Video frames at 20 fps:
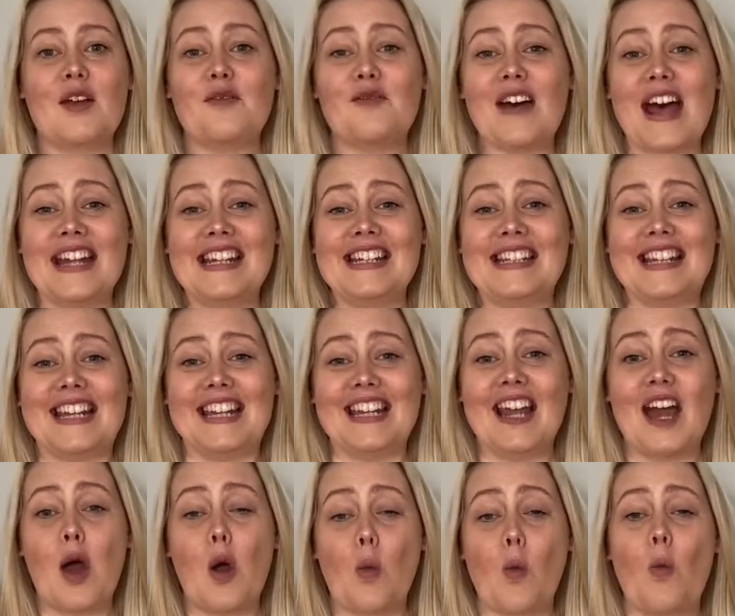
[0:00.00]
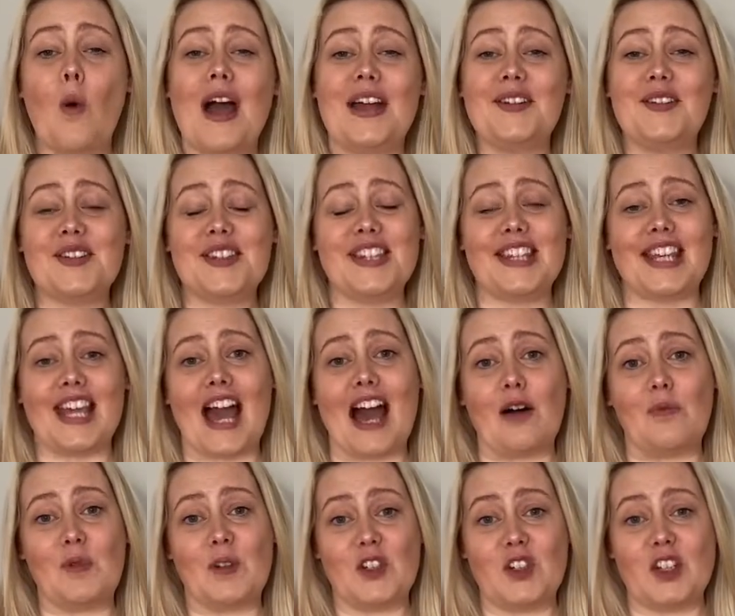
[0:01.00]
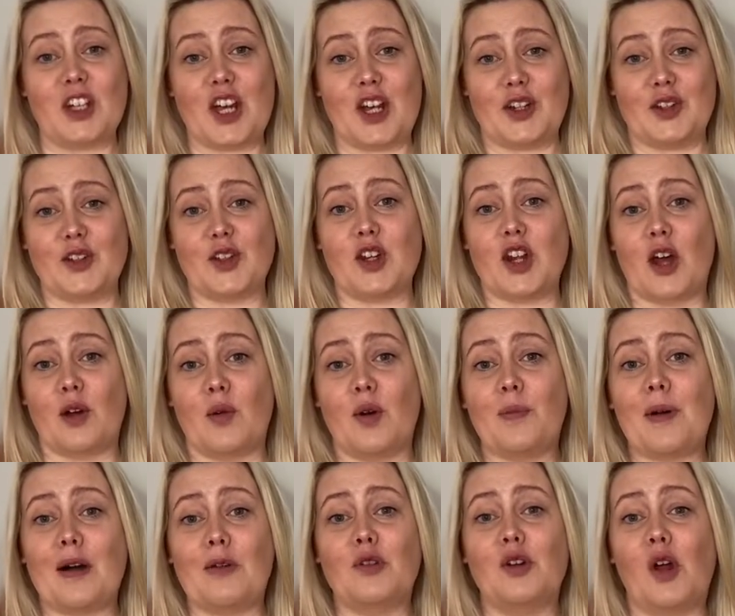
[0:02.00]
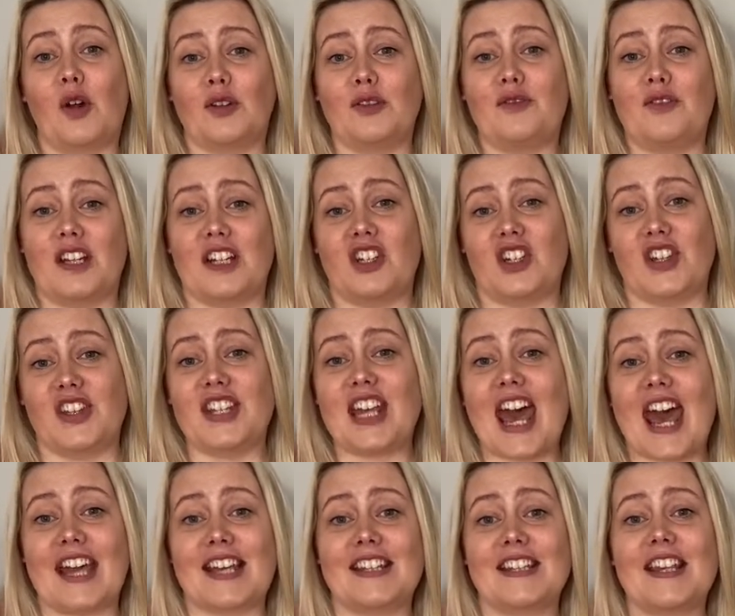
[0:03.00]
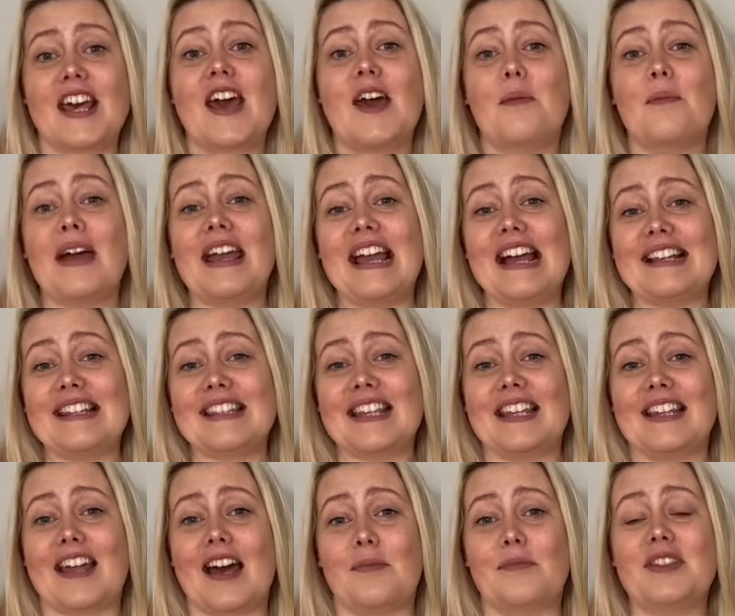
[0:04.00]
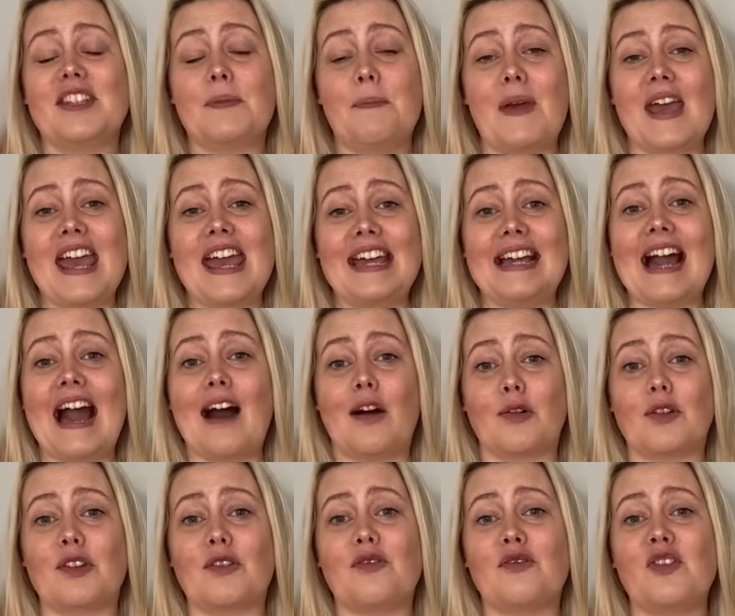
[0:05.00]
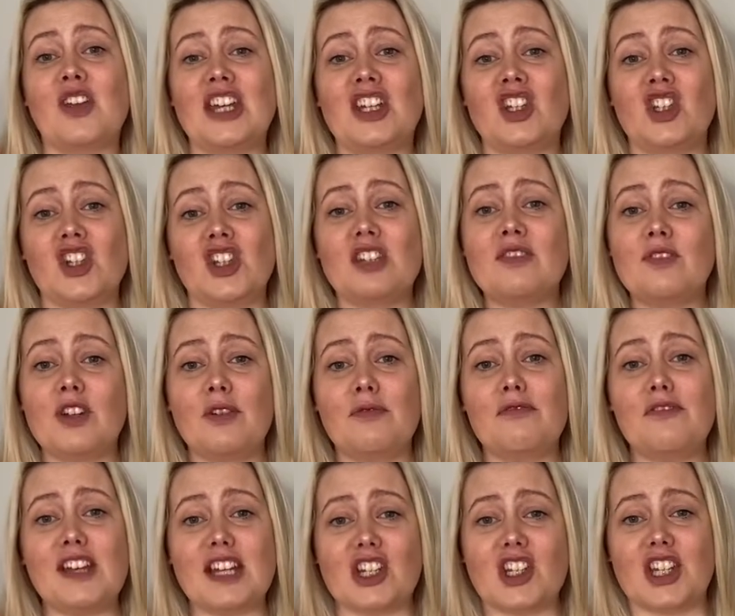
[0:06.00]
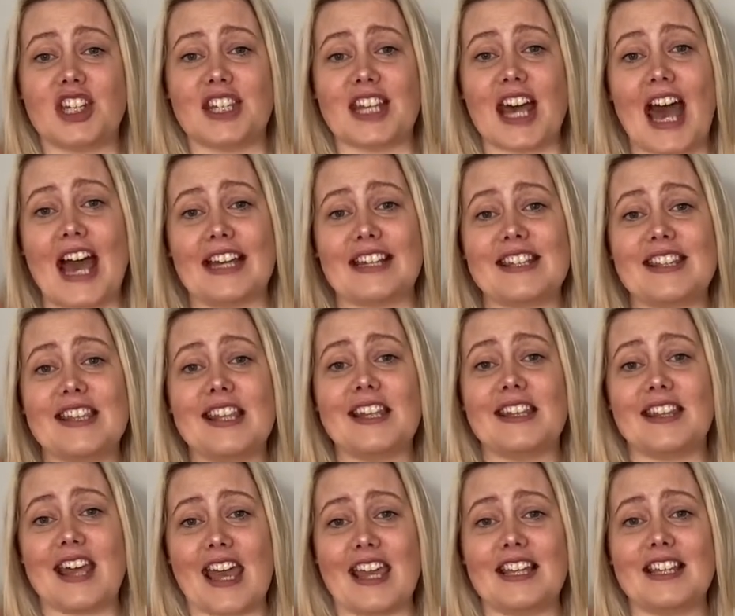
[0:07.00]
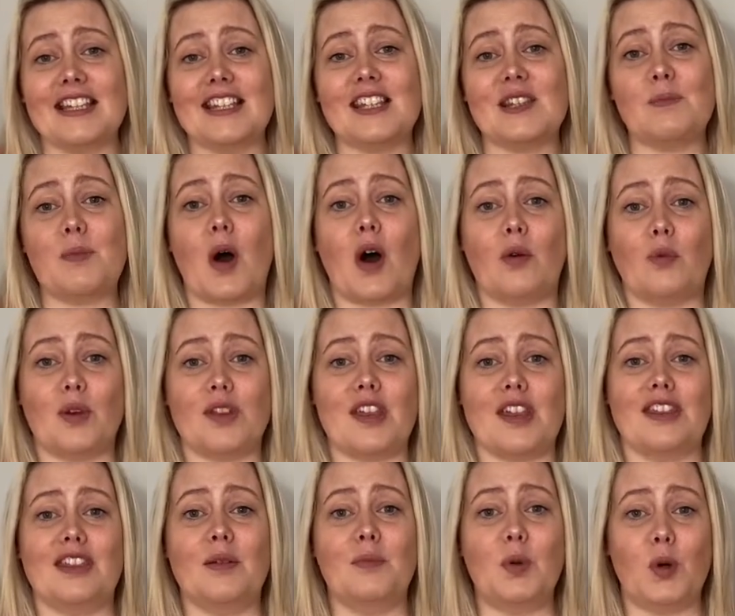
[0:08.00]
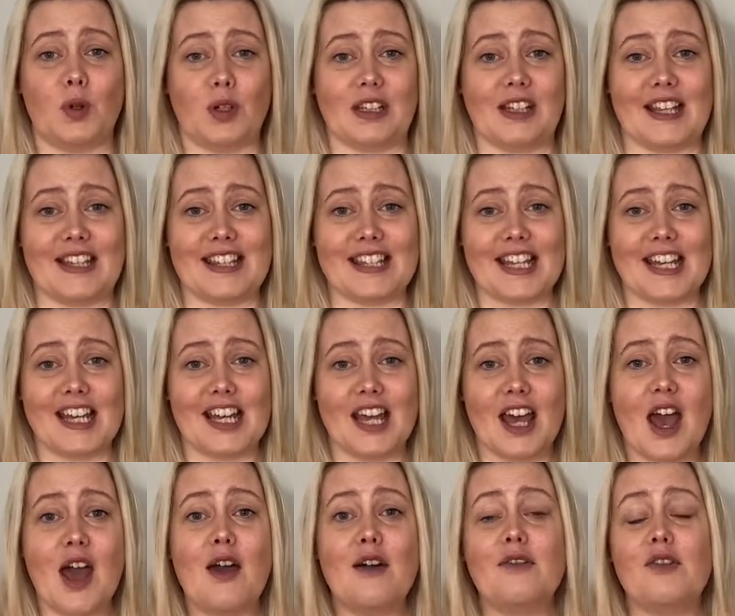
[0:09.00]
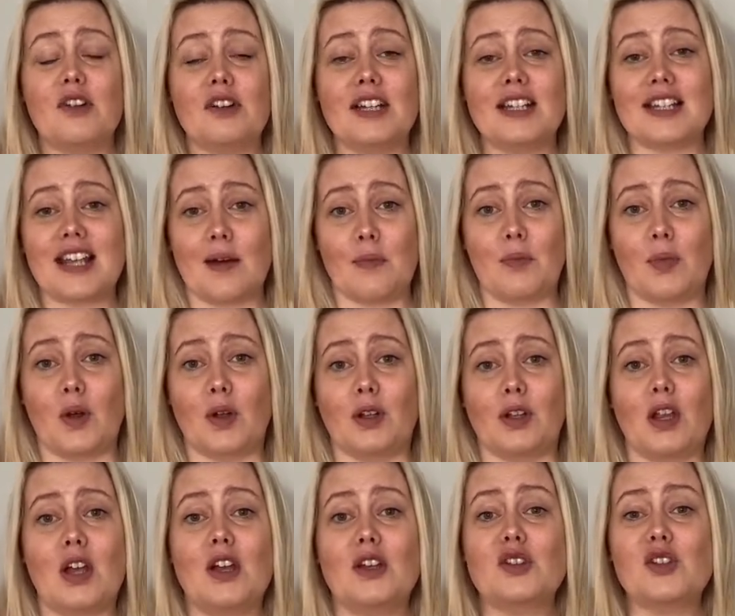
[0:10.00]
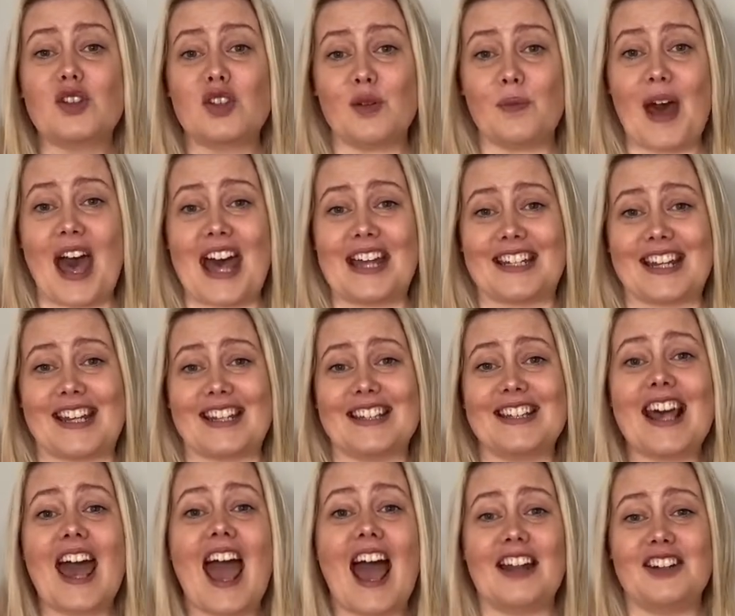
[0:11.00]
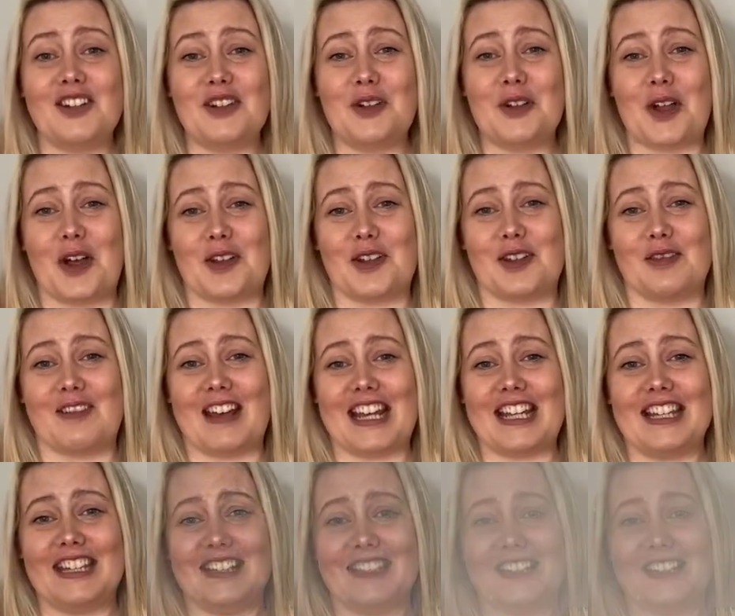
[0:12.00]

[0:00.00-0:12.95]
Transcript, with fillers: Finally, why not see how much learners know about non-fiction texts by asking them to pick out the features of non-fiction texts that they can spot within the booklet. For example, subheadings and a glossary.